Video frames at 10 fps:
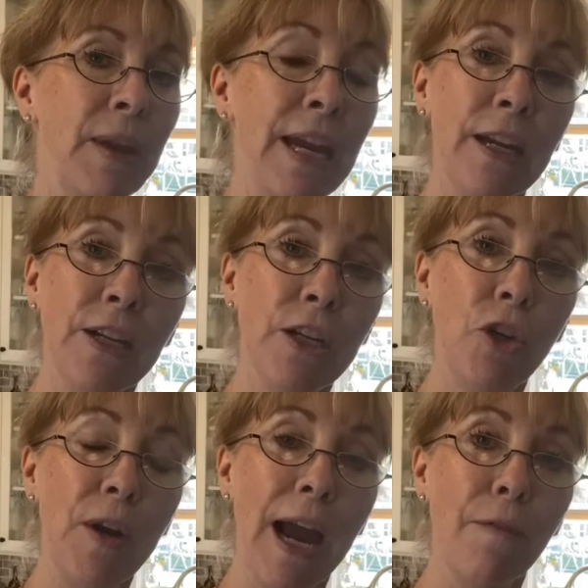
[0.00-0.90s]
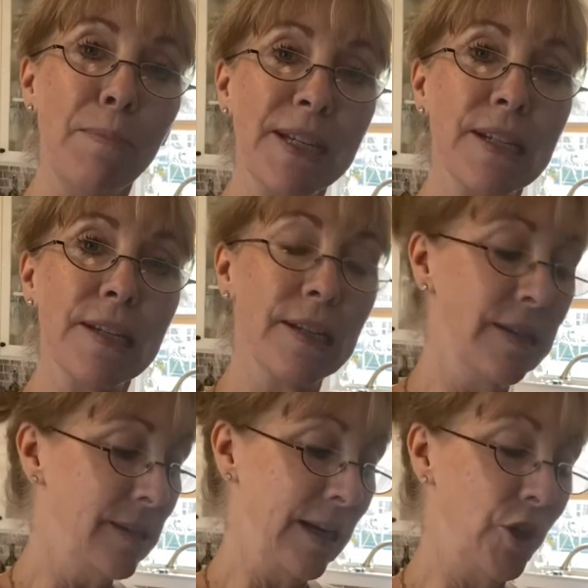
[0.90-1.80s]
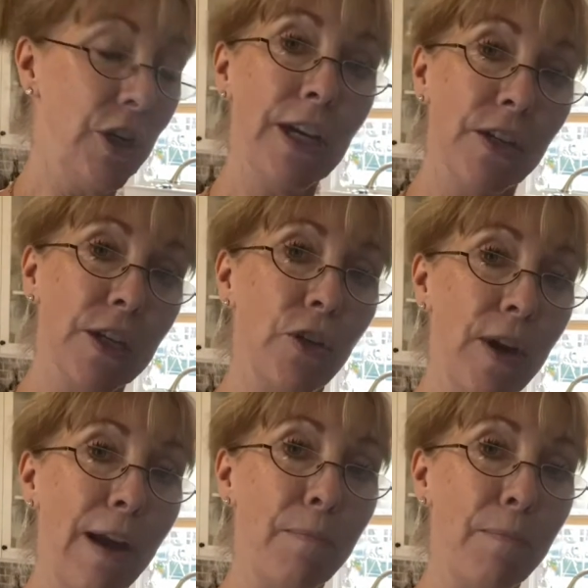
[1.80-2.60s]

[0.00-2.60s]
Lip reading: continued to have businesses and she continued to have